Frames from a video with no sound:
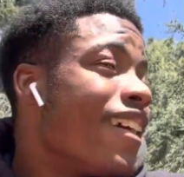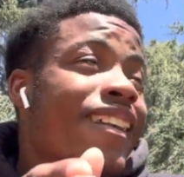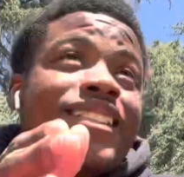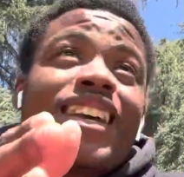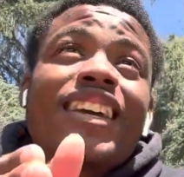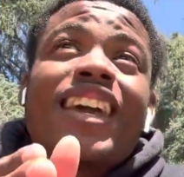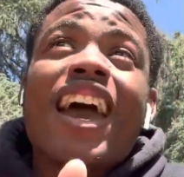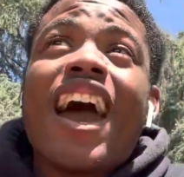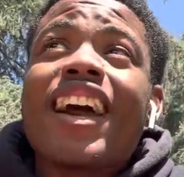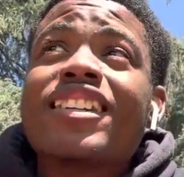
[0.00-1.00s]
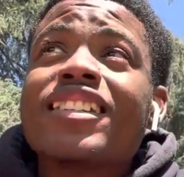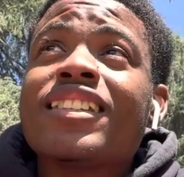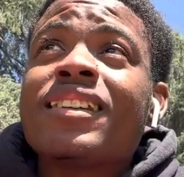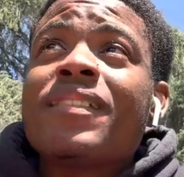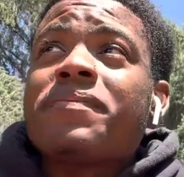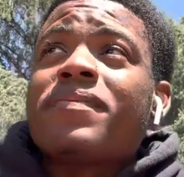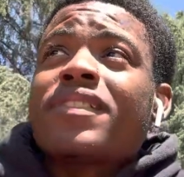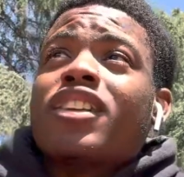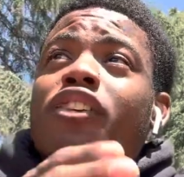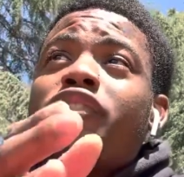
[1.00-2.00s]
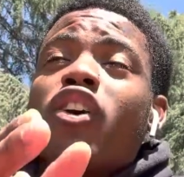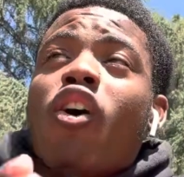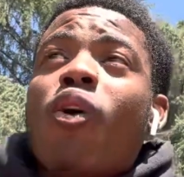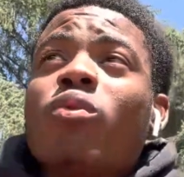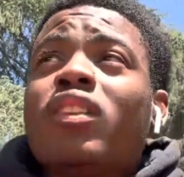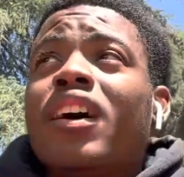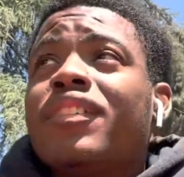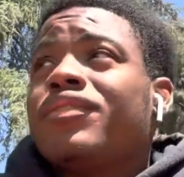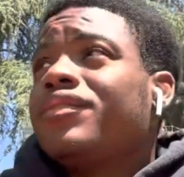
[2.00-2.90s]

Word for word: and taking action of your own life